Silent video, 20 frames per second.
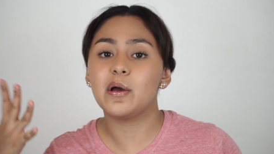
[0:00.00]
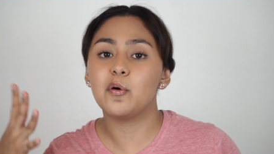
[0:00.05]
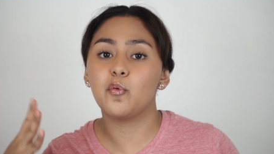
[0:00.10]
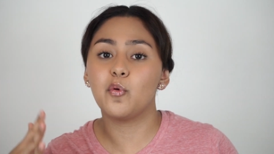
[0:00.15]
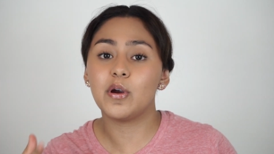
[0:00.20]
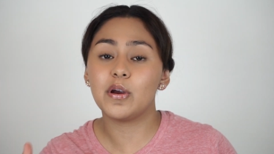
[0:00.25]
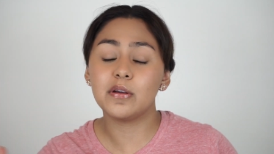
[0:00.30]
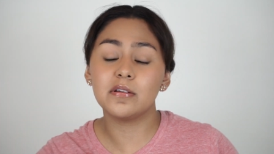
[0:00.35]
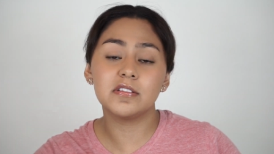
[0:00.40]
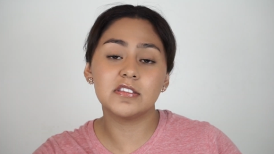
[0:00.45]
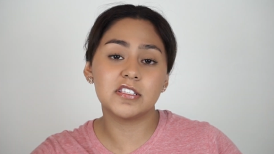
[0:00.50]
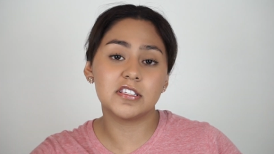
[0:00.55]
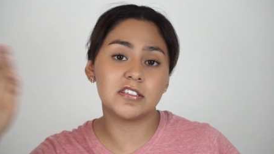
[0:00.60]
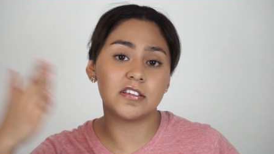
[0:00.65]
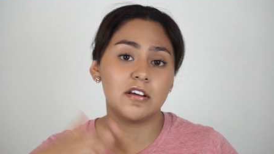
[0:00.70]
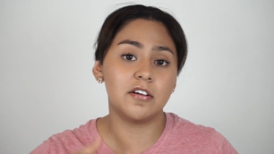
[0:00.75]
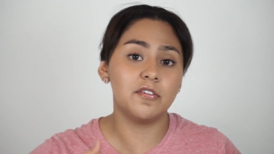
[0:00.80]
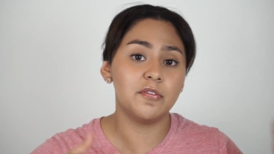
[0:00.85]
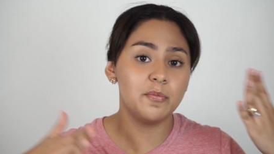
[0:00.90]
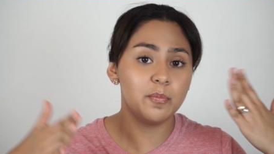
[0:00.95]
wearing
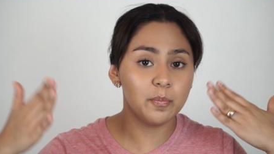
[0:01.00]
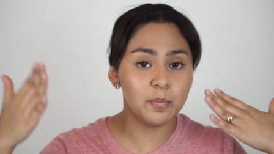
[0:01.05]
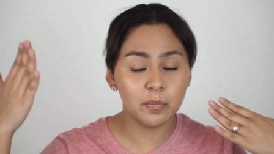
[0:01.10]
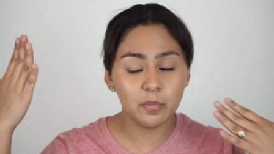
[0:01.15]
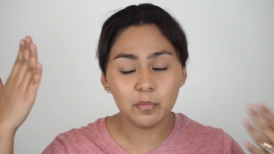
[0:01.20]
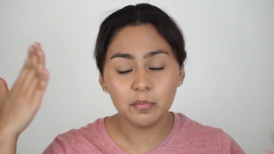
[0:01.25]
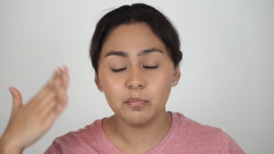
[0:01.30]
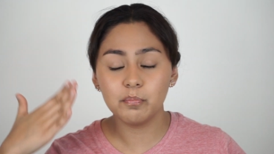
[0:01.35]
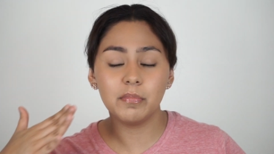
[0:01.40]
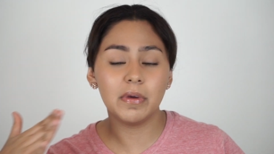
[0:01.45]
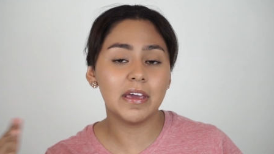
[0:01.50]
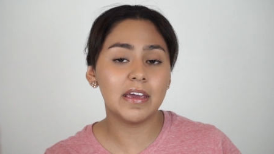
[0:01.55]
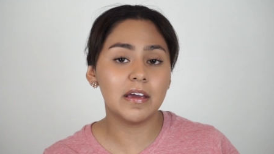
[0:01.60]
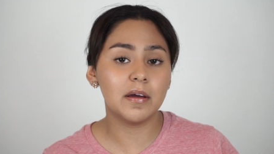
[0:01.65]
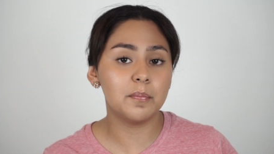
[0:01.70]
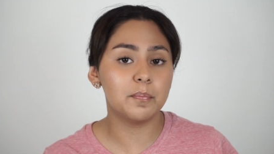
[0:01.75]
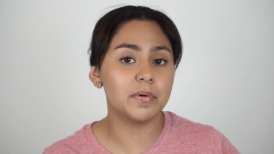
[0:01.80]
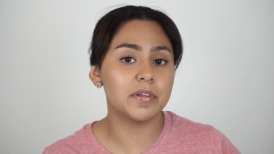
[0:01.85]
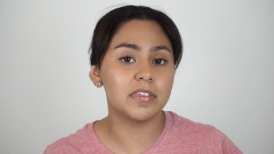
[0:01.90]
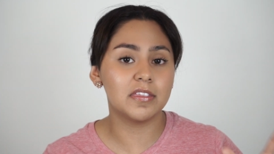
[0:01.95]
some
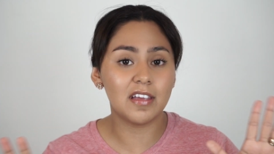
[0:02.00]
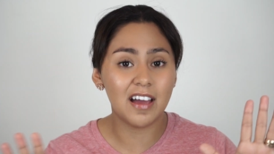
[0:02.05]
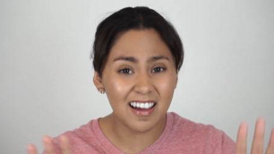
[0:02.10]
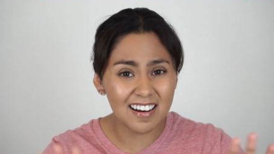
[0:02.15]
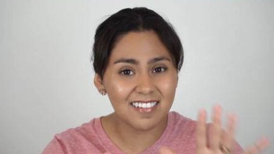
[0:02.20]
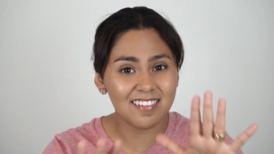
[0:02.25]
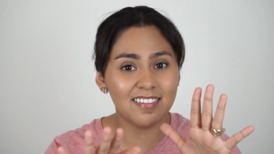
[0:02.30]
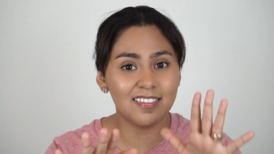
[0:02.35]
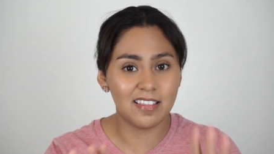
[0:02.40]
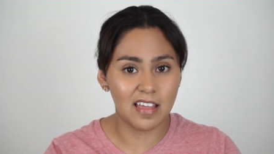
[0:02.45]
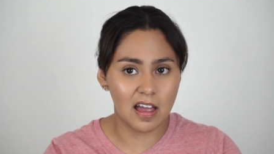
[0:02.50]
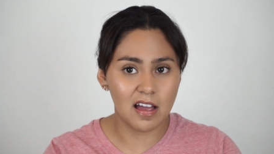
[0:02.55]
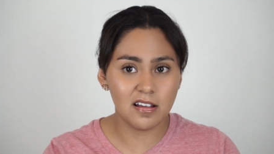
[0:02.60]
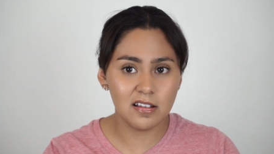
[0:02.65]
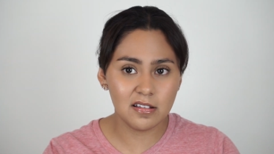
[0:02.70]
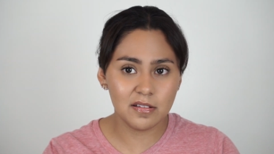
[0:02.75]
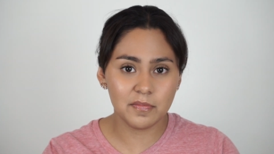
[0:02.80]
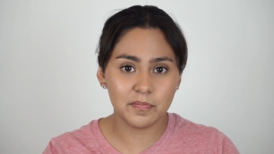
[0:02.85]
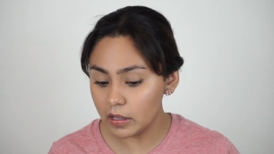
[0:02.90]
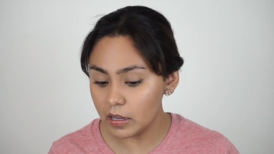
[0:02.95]
makeup, but not a
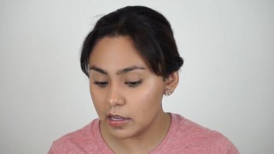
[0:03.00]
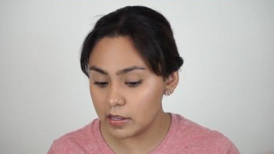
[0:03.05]
lot.